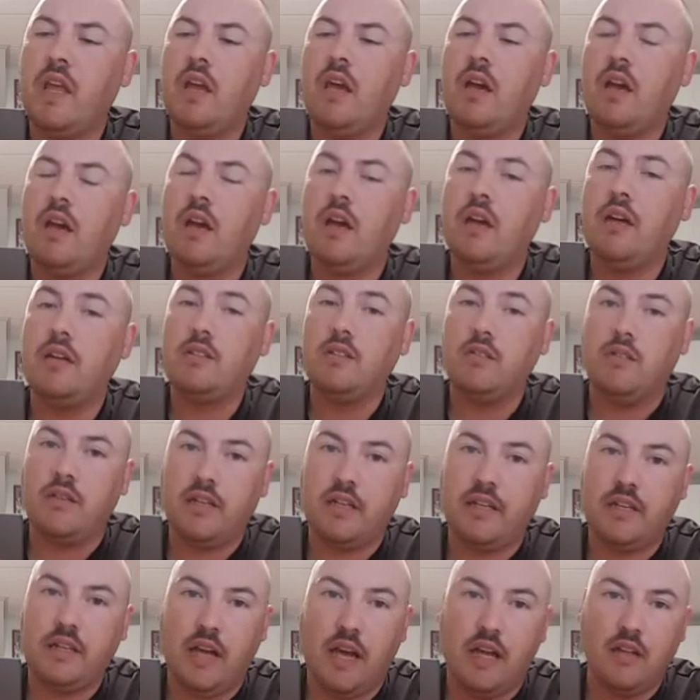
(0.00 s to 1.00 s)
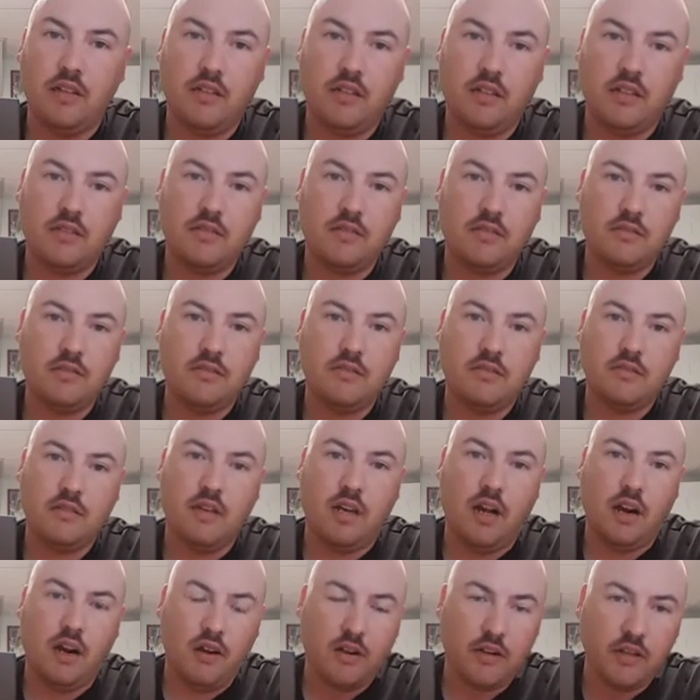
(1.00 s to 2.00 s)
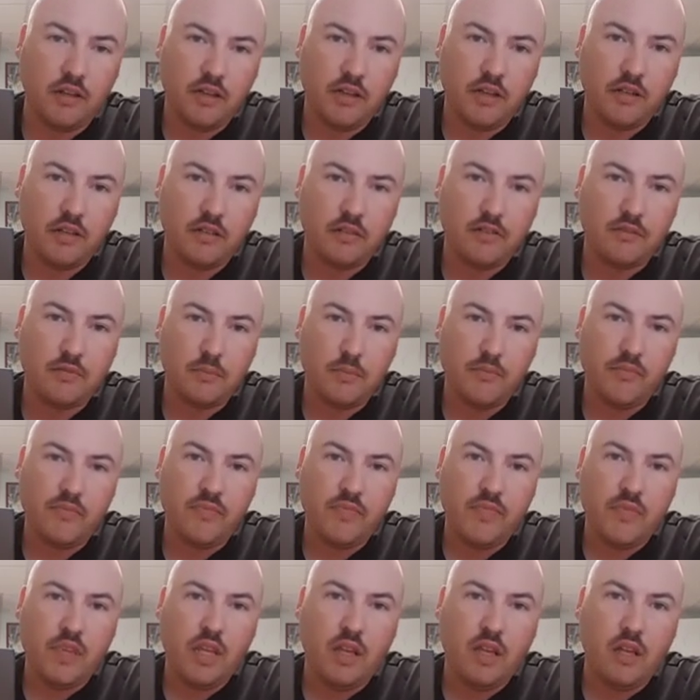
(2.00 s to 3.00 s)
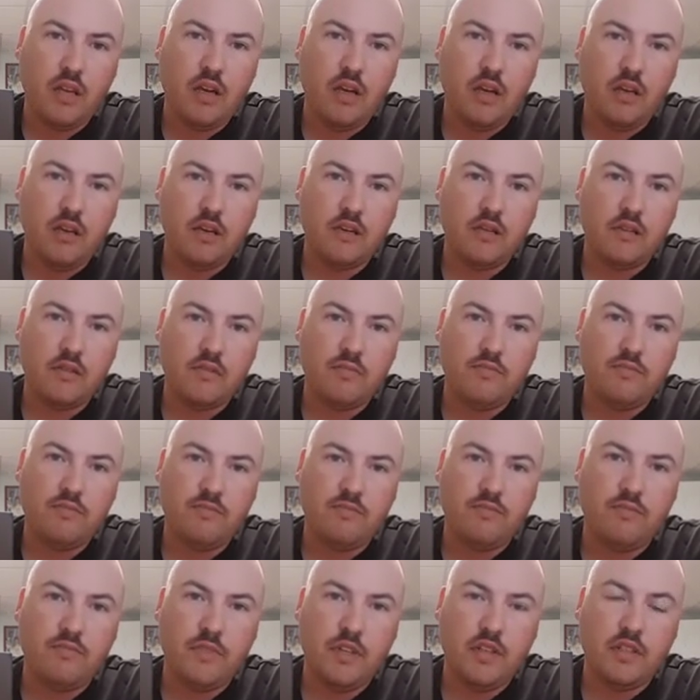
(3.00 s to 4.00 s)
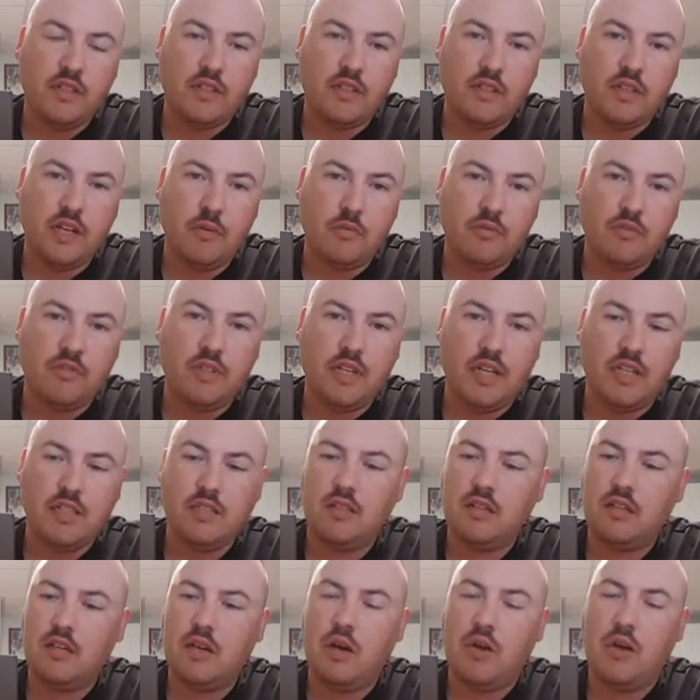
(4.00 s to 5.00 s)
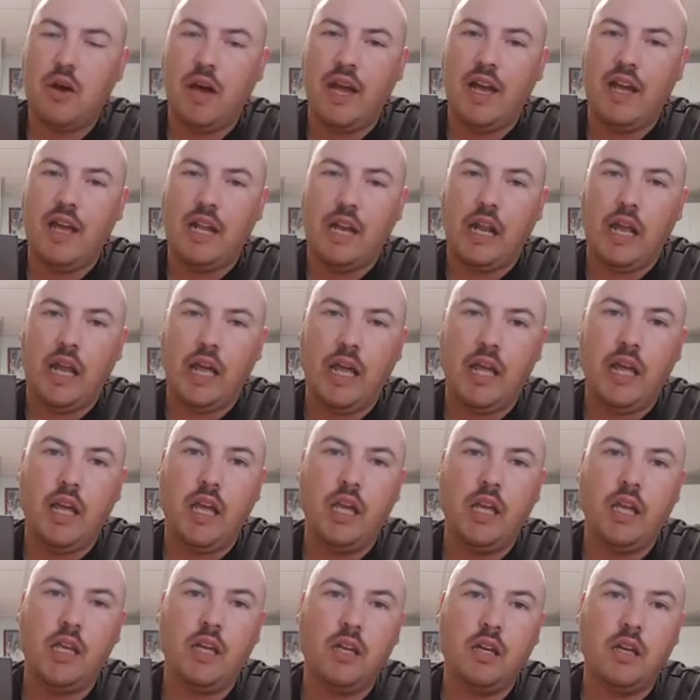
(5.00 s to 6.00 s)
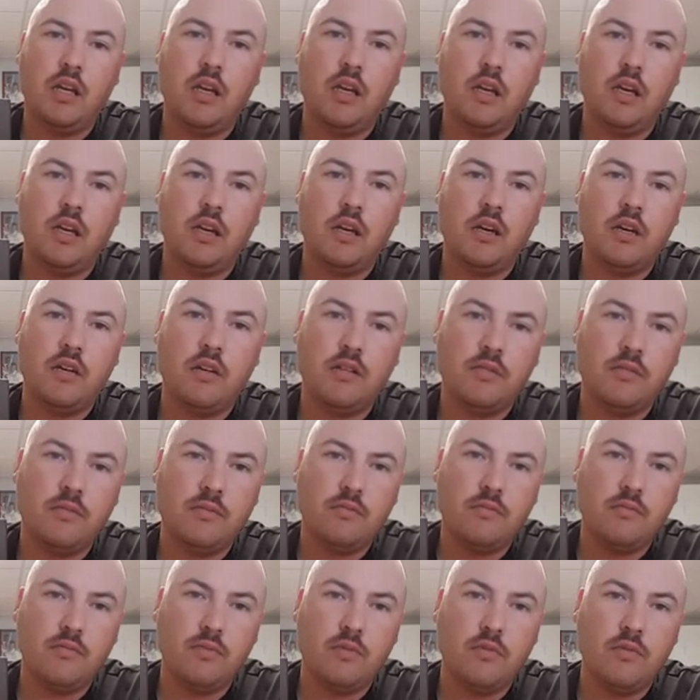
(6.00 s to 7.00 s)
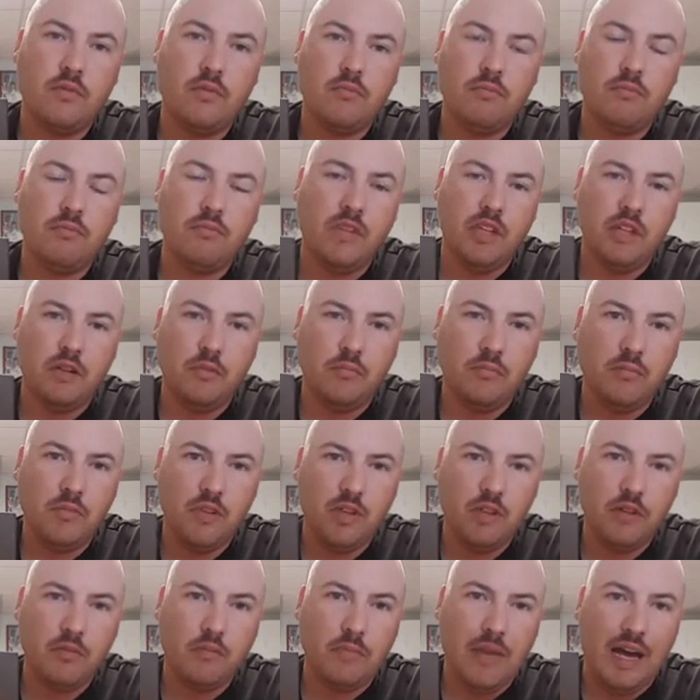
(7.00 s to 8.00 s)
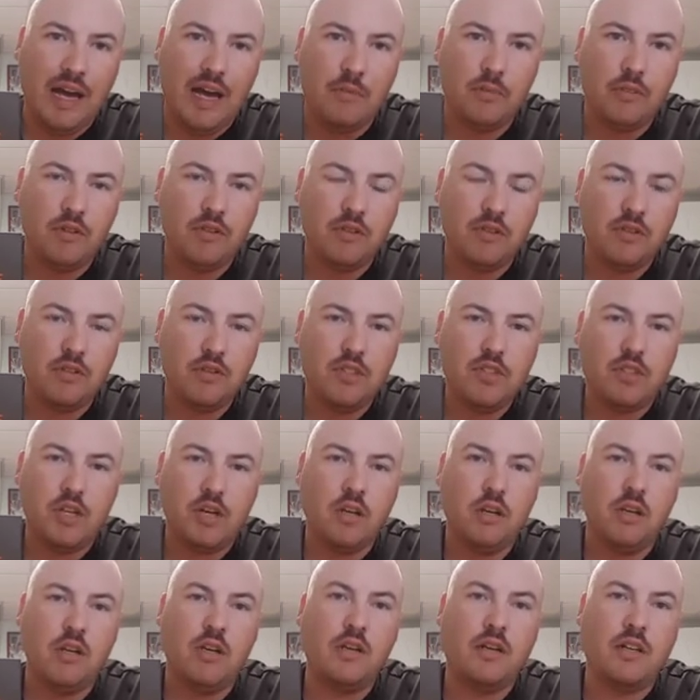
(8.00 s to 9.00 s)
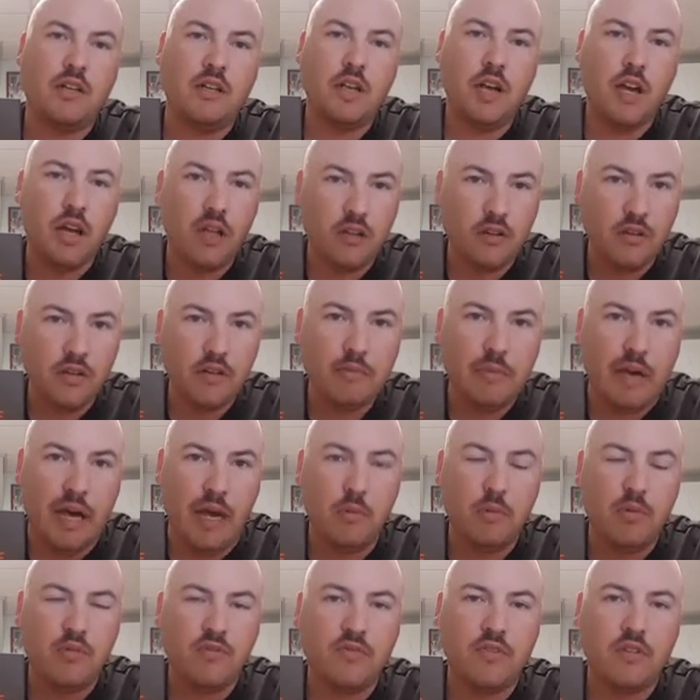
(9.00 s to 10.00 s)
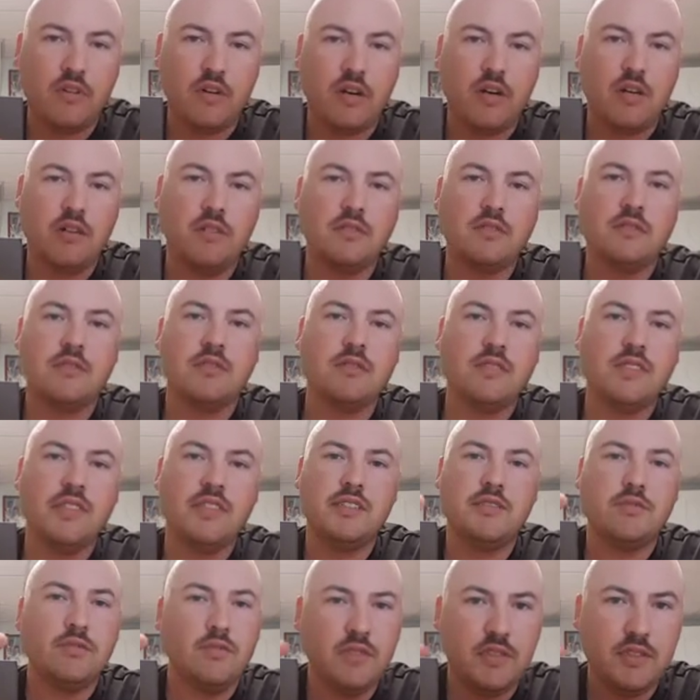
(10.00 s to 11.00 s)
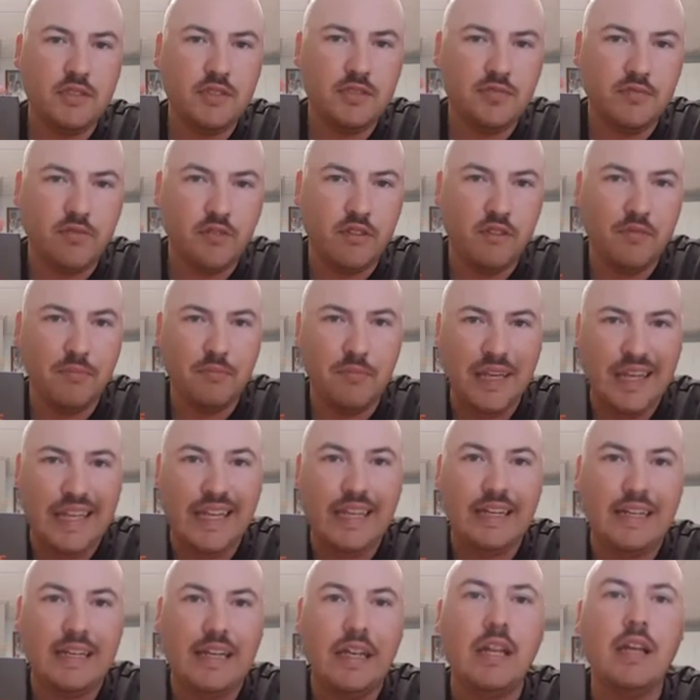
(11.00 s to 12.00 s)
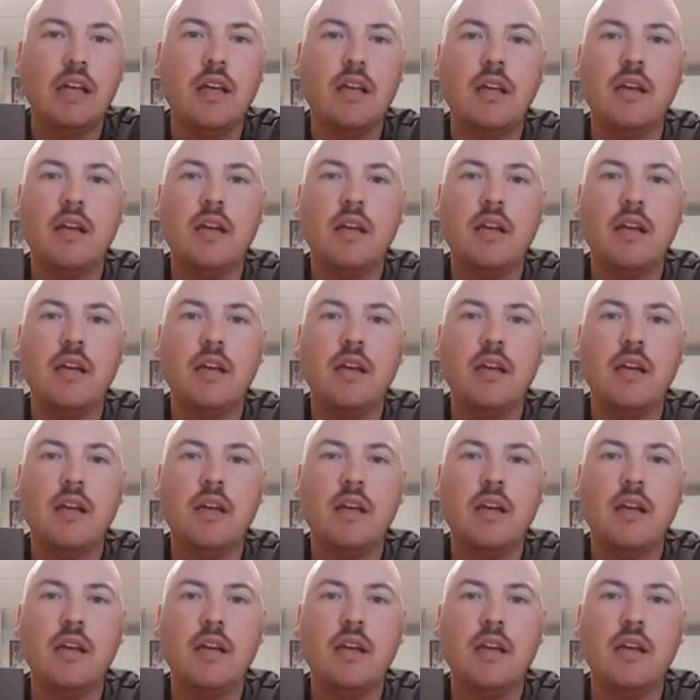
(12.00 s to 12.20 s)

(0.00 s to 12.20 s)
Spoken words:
I know I looked earlier a couple of days ago at a little Bible, little journaling coloring Bible for girls. So this one is for the men.